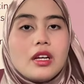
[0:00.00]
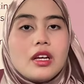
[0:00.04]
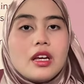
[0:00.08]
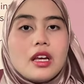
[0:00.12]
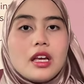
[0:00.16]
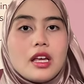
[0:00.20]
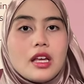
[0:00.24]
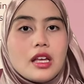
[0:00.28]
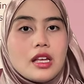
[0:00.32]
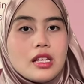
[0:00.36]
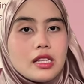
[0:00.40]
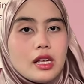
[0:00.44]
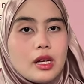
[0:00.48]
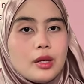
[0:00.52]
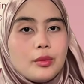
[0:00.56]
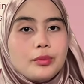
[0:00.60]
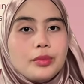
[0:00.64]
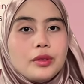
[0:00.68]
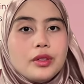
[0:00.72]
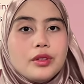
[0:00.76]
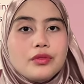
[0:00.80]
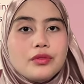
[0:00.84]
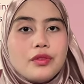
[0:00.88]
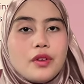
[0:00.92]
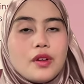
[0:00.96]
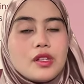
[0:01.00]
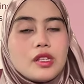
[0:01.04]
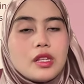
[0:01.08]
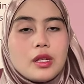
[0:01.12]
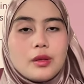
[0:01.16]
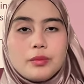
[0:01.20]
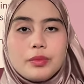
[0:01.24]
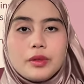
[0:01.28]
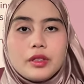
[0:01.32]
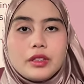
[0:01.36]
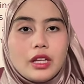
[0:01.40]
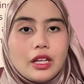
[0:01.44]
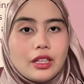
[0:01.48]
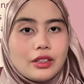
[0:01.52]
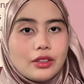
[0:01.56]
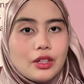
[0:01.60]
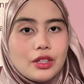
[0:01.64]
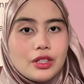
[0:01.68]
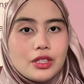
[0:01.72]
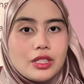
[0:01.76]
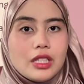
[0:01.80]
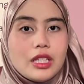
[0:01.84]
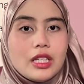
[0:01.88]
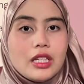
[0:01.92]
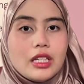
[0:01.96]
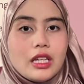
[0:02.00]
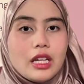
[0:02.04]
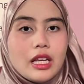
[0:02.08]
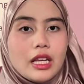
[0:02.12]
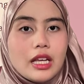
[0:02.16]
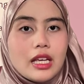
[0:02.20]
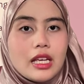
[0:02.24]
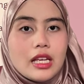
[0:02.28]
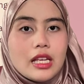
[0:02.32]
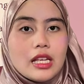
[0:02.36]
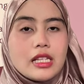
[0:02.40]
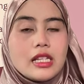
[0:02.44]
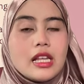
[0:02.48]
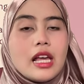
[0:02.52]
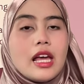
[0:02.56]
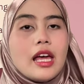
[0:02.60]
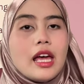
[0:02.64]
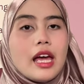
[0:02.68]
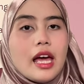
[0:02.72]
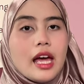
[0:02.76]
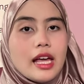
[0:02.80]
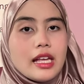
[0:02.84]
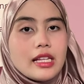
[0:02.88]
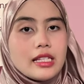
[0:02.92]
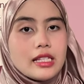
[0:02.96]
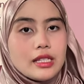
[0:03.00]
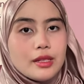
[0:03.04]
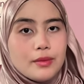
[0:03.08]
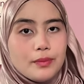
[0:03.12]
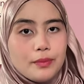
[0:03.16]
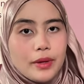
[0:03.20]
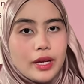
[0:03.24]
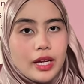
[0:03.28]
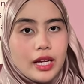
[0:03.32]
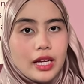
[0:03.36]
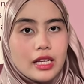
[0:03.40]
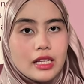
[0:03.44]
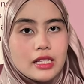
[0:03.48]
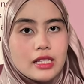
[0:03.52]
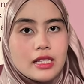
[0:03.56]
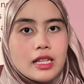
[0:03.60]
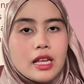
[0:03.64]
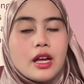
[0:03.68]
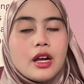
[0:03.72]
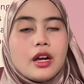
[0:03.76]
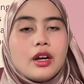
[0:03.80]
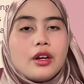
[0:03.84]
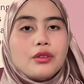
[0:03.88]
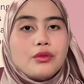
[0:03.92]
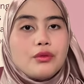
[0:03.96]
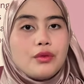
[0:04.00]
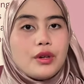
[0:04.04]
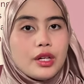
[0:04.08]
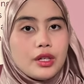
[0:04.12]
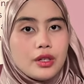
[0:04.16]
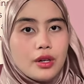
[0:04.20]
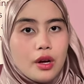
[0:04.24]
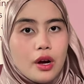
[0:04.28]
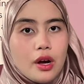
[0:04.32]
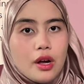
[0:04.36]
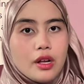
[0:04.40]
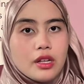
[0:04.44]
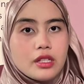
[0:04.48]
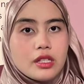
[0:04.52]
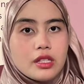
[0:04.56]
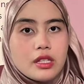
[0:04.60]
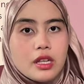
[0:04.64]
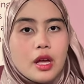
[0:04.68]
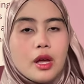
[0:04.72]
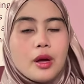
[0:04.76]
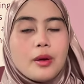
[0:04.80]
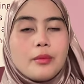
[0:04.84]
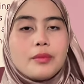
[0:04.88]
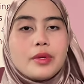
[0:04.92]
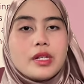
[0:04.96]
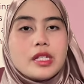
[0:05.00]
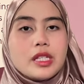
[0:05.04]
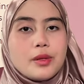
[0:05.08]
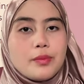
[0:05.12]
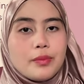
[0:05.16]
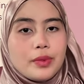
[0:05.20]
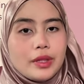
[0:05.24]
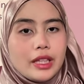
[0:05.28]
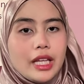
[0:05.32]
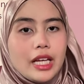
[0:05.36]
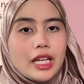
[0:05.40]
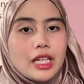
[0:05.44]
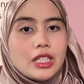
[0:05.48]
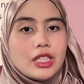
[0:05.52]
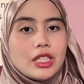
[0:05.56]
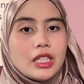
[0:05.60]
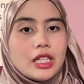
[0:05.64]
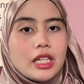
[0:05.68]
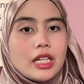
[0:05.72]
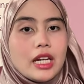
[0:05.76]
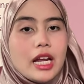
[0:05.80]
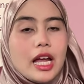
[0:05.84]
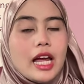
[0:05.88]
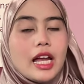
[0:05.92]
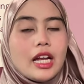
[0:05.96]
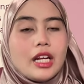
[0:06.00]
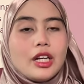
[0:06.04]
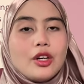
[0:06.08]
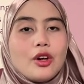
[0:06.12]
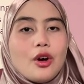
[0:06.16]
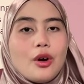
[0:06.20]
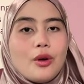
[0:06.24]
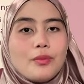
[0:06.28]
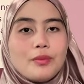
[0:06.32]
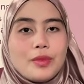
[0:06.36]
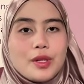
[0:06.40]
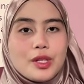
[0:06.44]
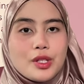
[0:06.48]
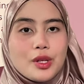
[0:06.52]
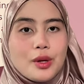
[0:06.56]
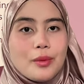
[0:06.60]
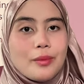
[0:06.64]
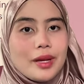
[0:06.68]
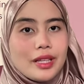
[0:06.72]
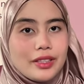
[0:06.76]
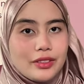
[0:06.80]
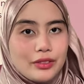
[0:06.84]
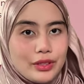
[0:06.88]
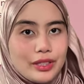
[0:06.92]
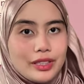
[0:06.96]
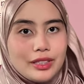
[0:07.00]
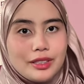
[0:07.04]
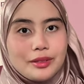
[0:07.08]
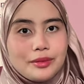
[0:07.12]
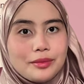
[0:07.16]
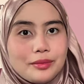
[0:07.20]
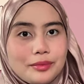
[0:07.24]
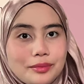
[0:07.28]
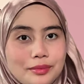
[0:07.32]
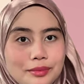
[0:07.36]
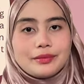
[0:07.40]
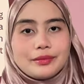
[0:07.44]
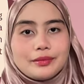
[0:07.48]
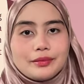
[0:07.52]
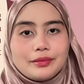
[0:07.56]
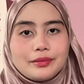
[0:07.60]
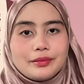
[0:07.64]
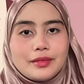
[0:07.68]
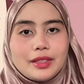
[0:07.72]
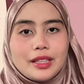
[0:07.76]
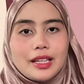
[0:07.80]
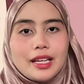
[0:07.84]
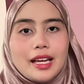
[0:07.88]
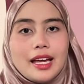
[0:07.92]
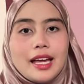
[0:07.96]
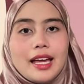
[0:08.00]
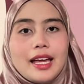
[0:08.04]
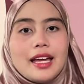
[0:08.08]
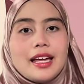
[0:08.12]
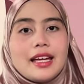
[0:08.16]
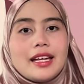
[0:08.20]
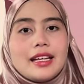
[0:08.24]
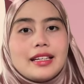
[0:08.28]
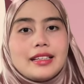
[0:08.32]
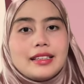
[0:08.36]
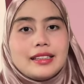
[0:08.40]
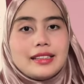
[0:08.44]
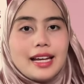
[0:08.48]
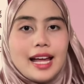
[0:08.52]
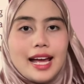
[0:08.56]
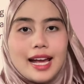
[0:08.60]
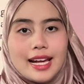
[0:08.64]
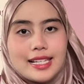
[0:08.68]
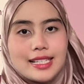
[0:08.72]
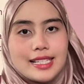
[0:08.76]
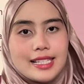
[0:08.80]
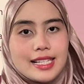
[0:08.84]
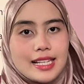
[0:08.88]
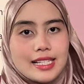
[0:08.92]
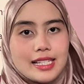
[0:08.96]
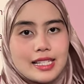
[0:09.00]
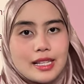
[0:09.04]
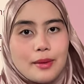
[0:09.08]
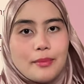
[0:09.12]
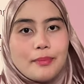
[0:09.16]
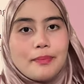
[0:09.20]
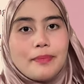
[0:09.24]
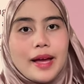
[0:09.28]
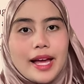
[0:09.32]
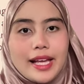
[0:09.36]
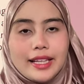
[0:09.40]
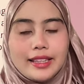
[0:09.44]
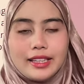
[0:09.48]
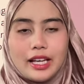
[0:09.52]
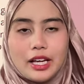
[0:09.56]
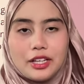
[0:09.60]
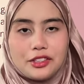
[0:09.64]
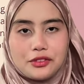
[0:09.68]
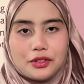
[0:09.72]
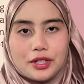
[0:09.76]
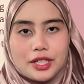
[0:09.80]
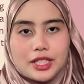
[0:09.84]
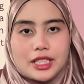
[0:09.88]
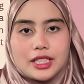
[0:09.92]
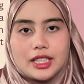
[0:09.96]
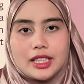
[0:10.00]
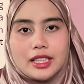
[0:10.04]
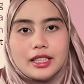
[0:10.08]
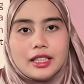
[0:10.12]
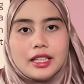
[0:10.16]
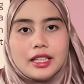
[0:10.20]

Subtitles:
Example for simple titration is acid-base, redox, precipitation, and complexisometry. Next is a back titration.